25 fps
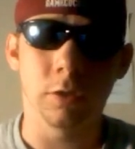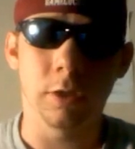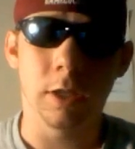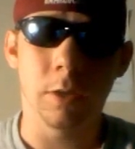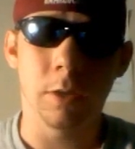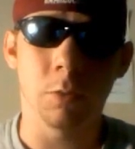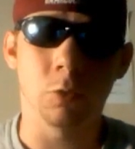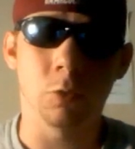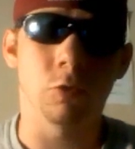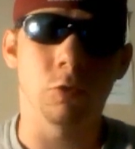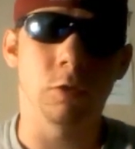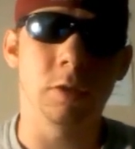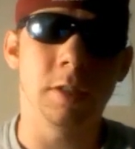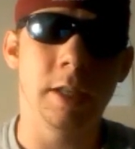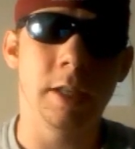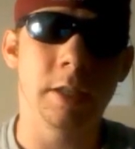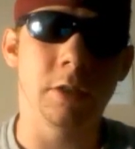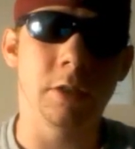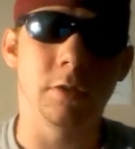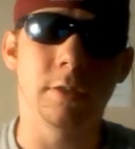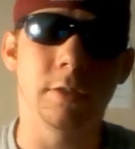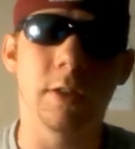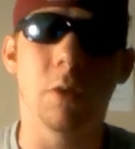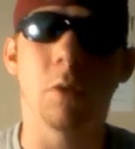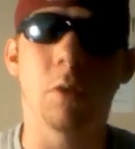It was
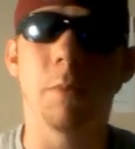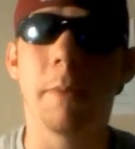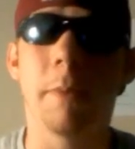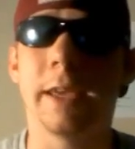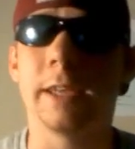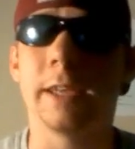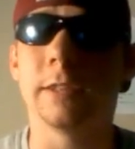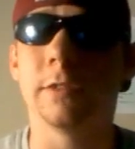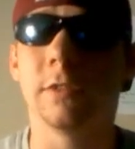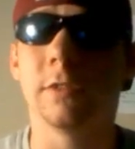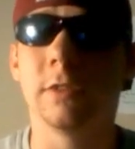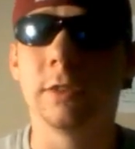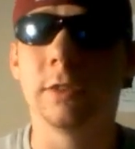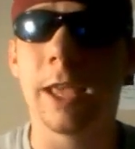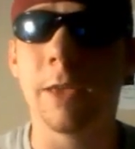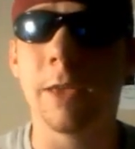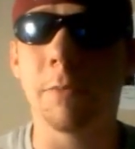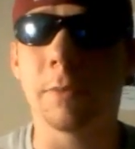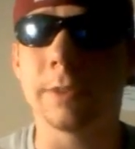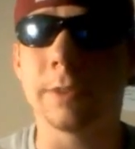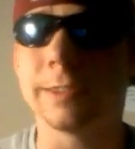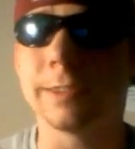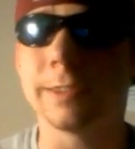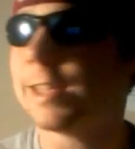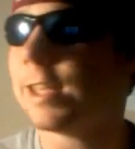ridiculous. They were making
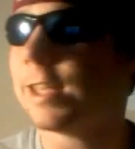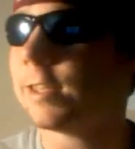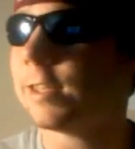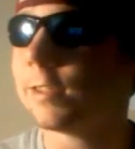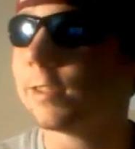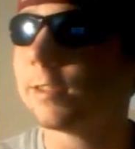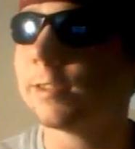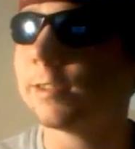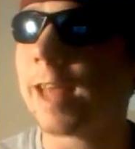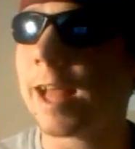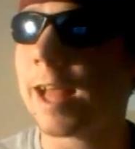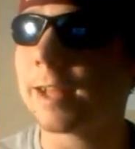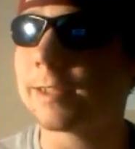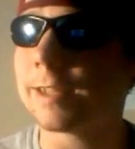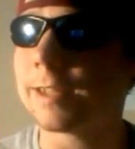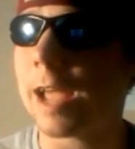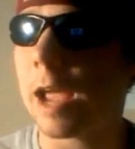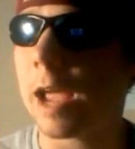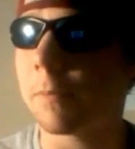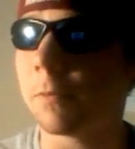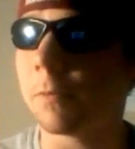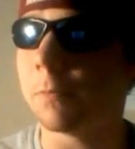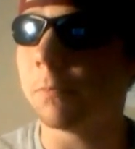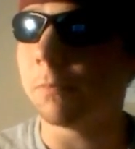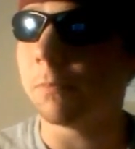statements. This is that
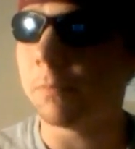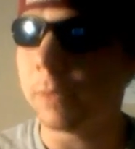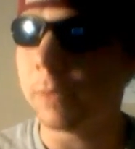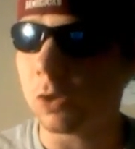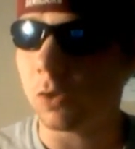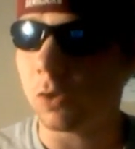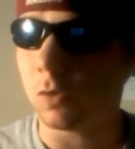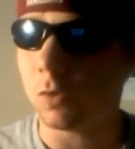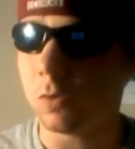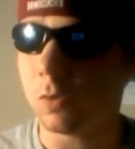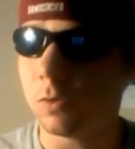type of bill.